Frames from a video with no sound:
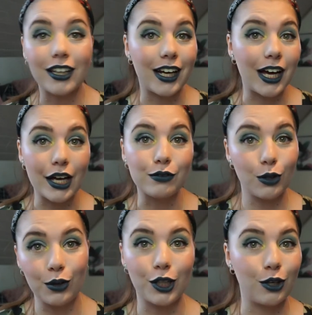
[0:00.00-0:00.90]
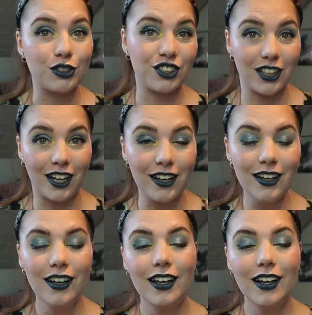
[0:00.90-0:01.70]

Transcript: that I have going on today.